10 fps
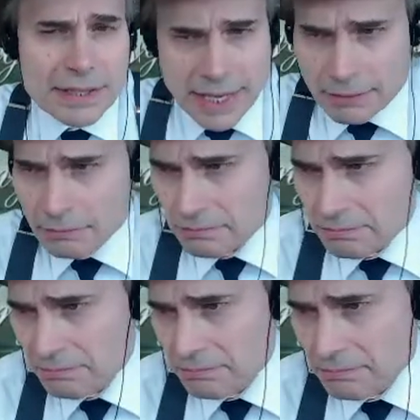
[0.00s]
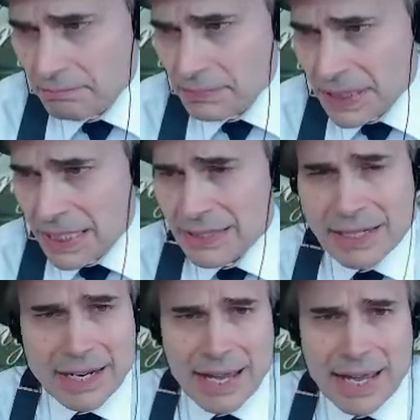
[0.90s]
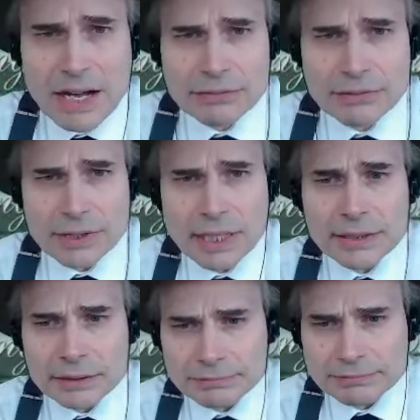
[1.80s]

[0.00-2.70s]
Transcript: them. And he's going to head off to London.